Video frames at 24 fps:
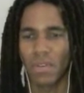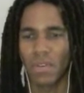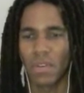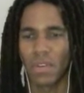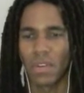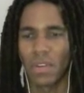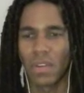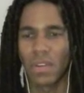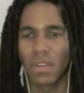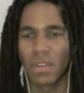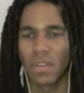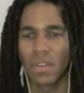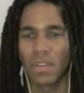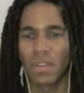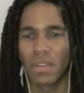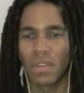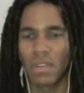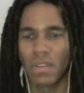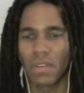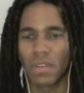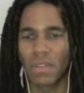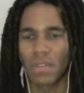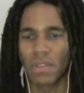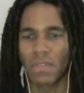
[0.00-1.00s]

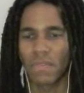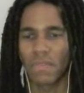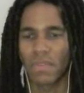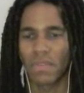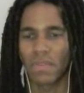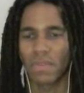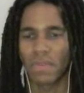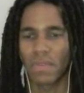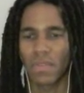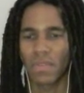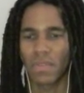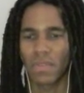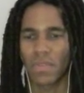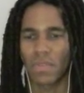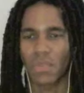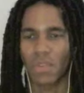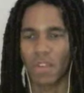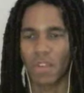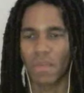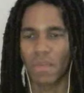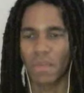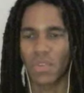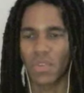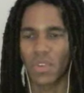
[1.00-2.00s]
If you lose,
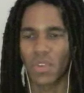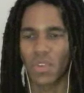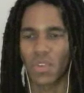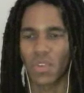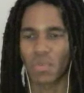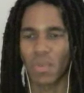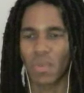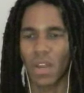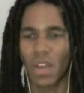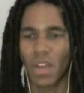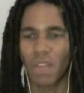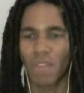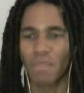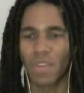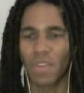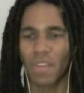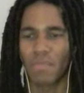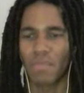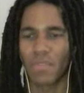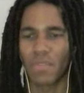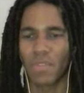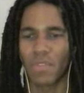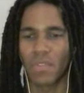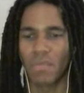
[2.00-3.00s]
rock, paper, scissors, rock,
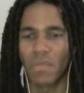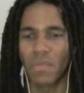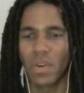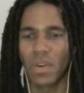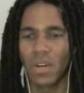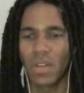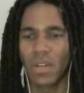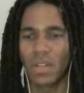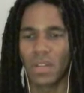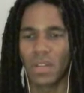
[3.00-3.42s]
paper, you won.